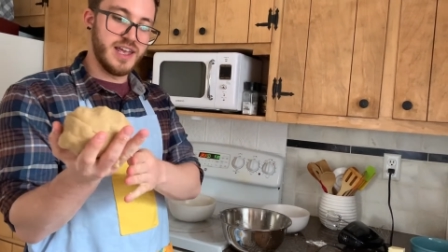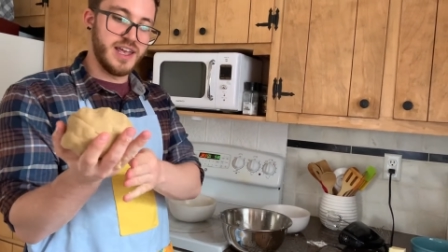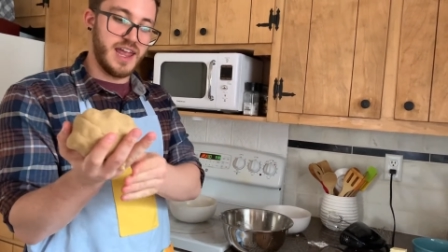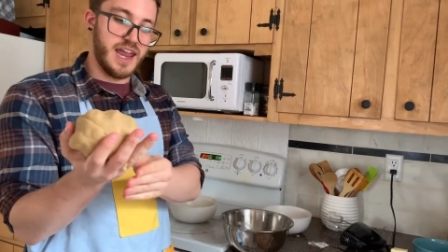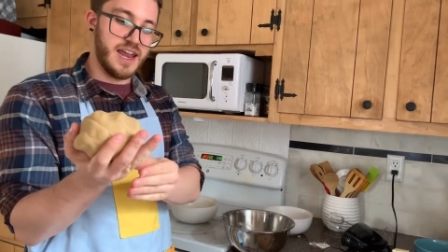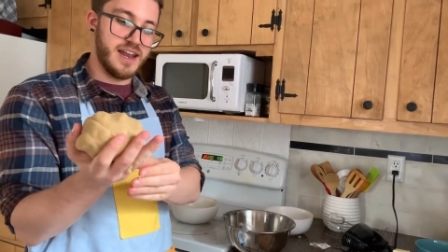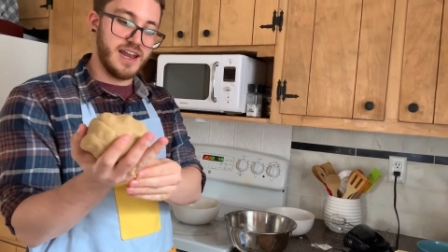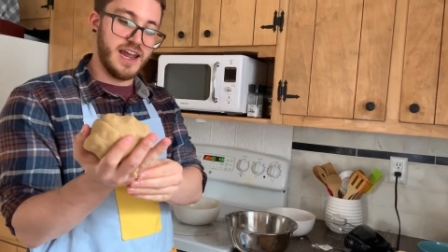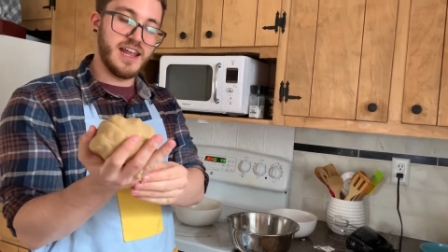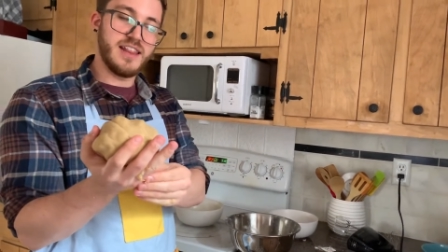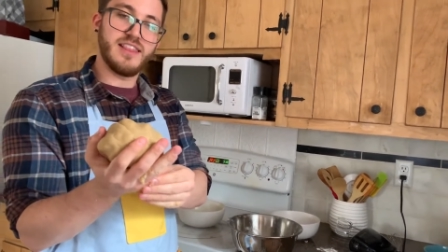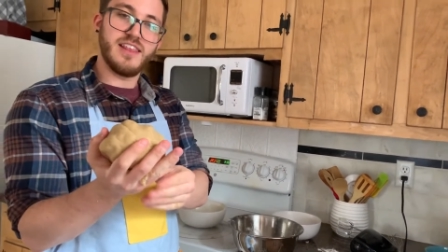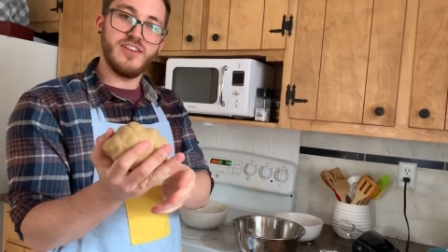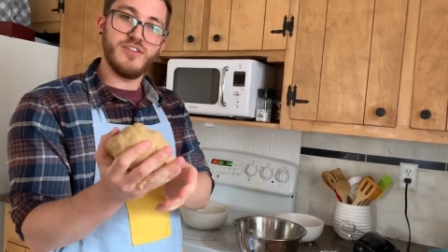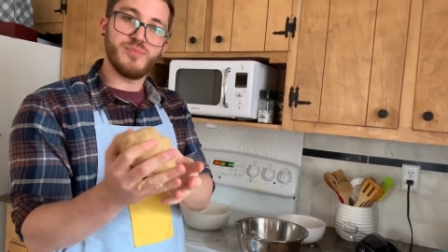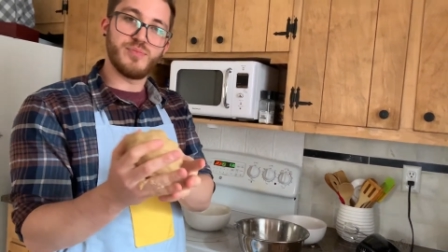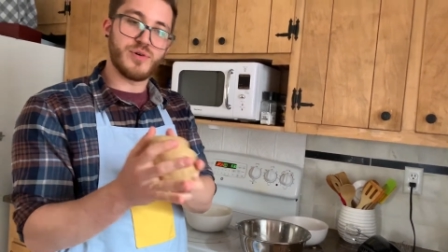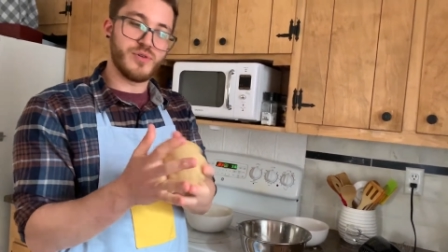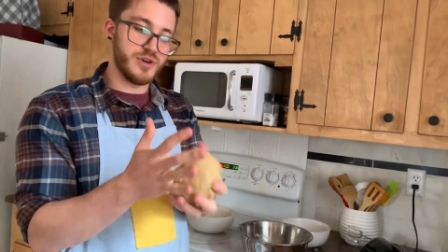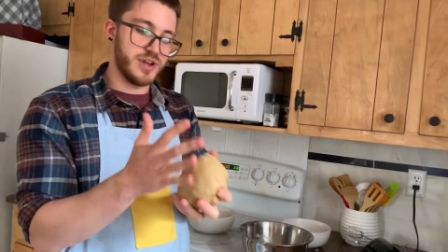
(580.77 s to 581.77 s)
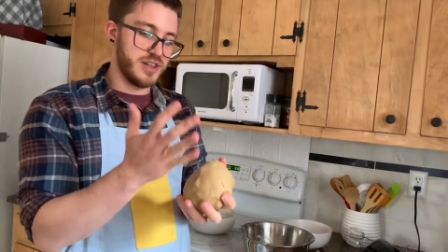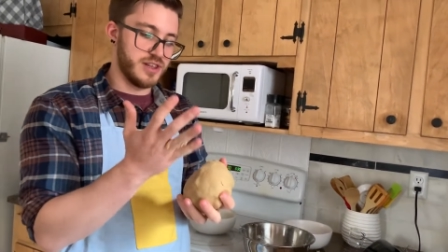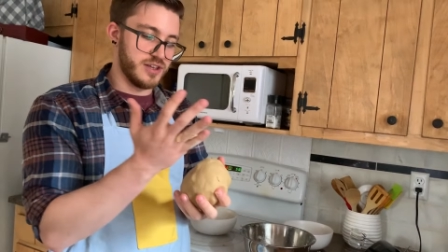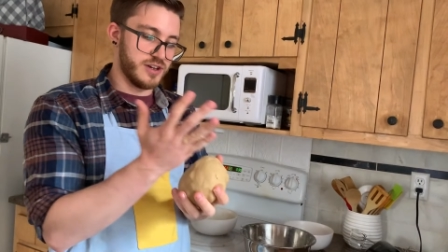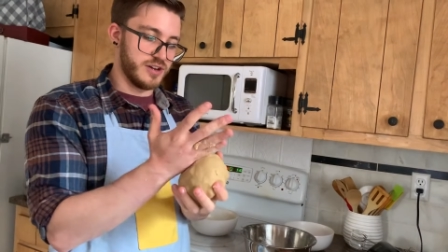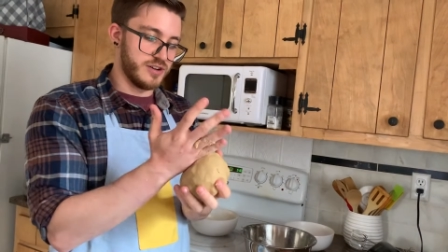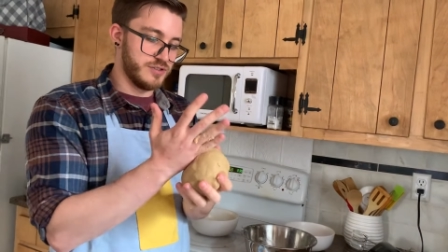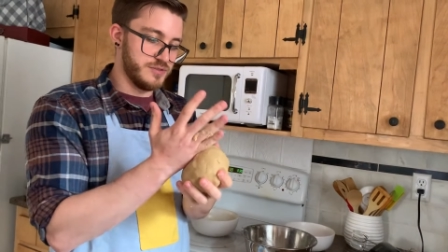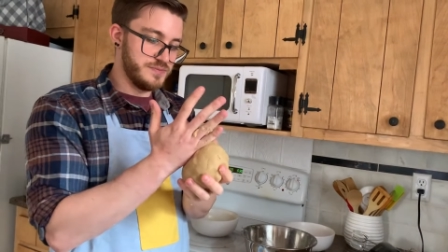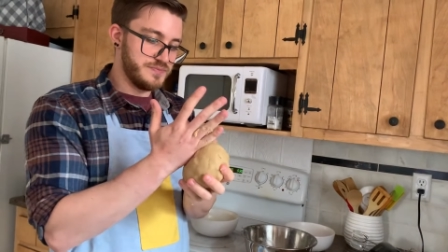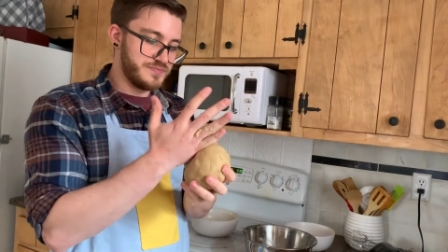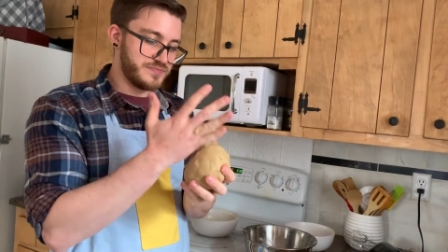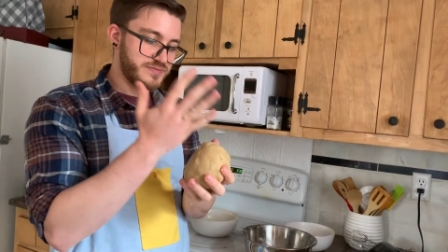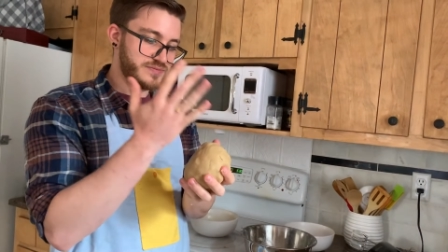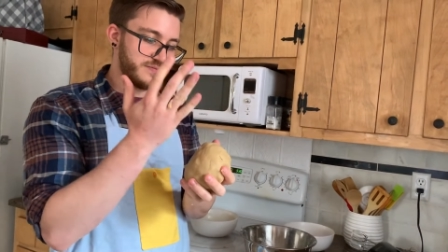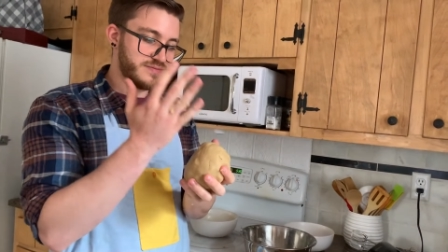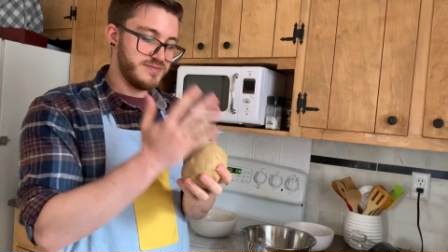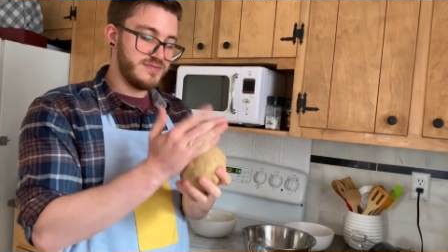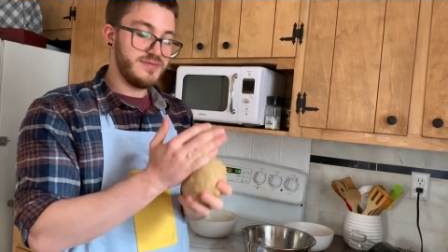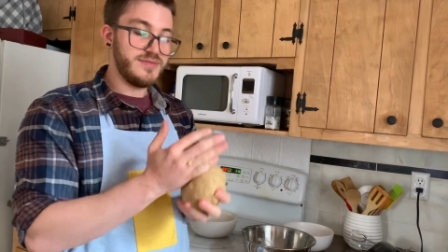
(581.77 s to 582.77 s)
And at this point though,
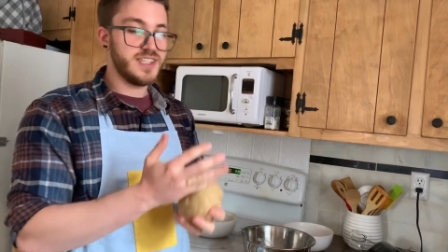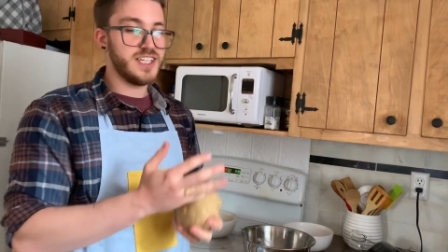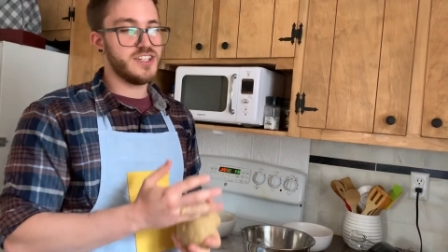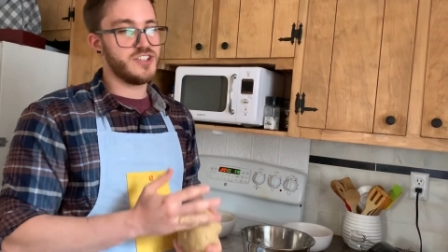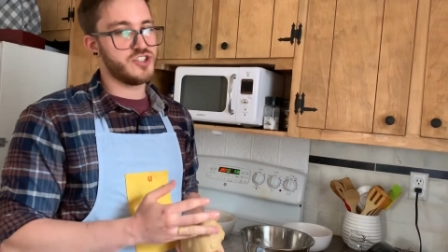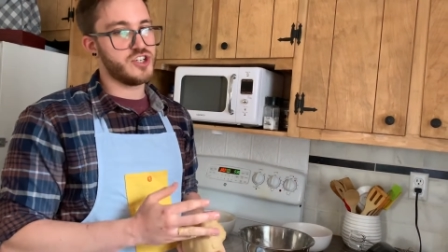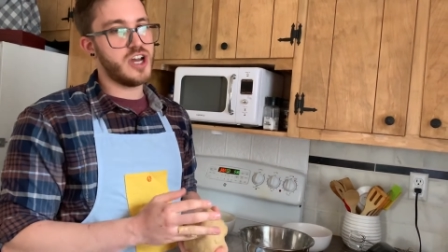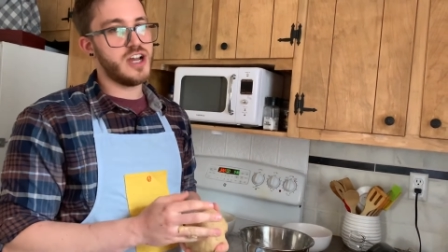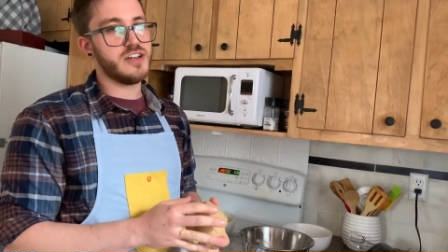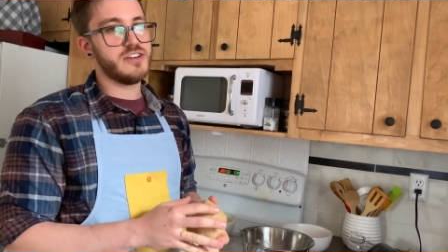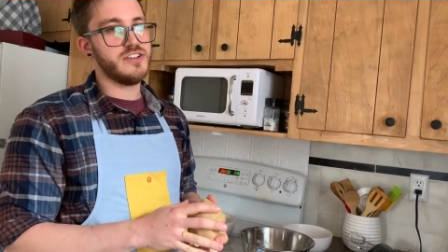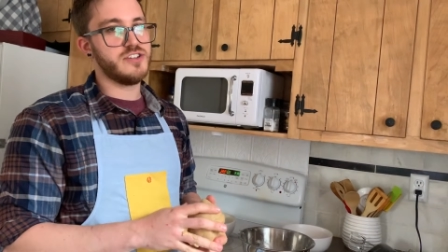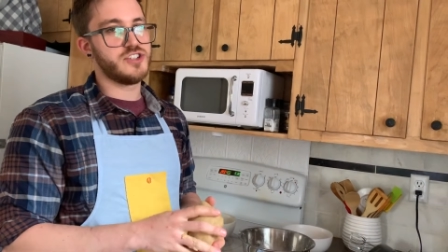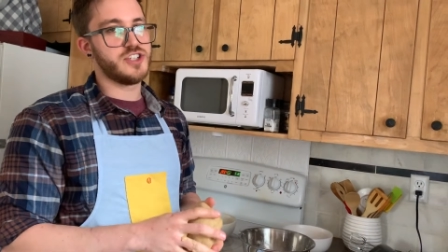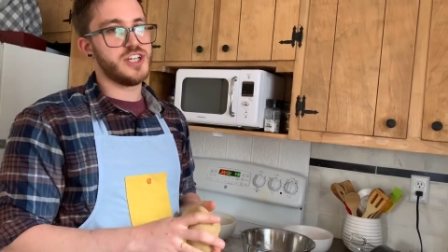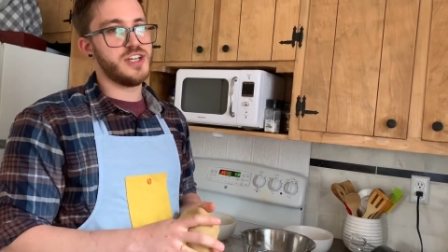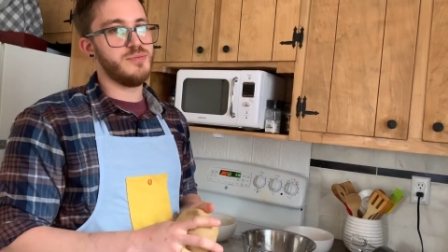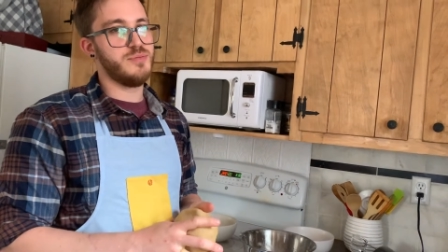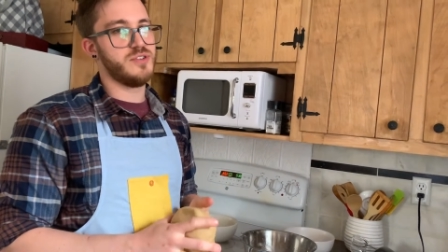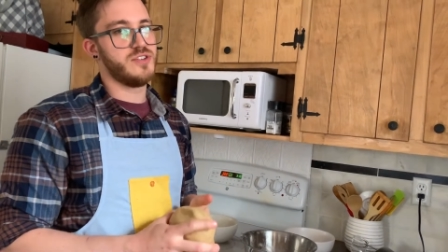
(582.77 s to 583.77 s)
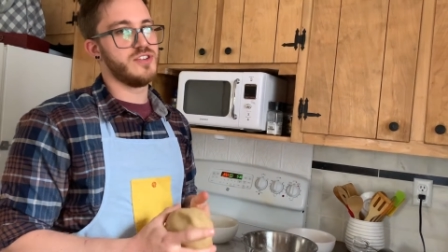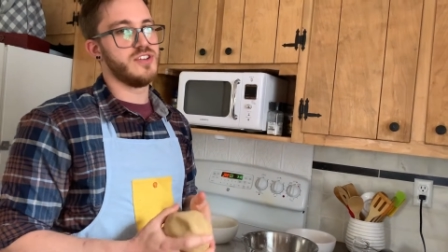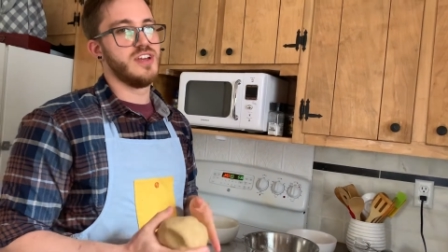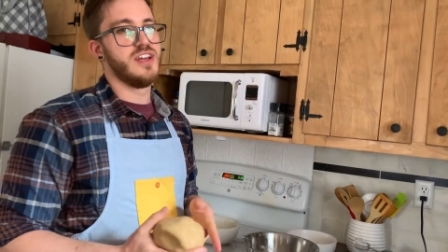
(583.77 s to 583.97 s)
chocolate chips,